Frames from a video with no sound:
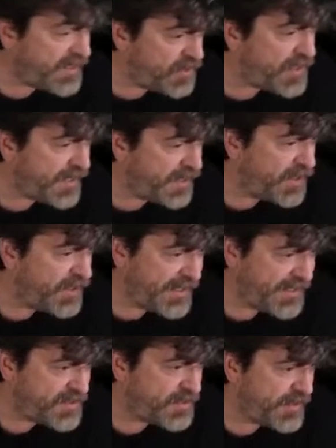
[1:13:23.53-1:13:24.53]
you got a good
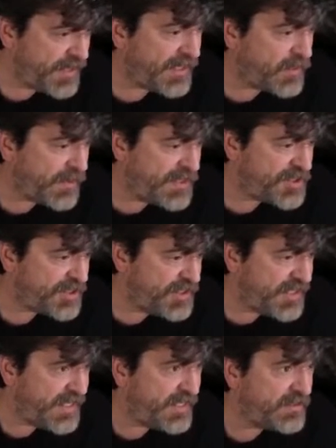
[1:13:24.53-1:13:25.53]
answer to that question,
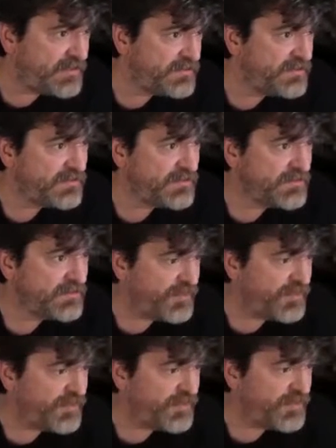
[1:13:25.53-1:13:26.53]
Dale?
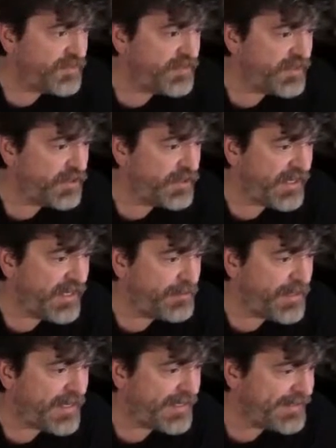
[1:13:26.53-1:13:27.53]
You feeling okay
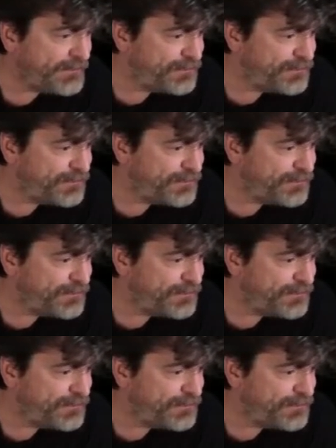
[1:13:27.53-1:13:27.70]
about it?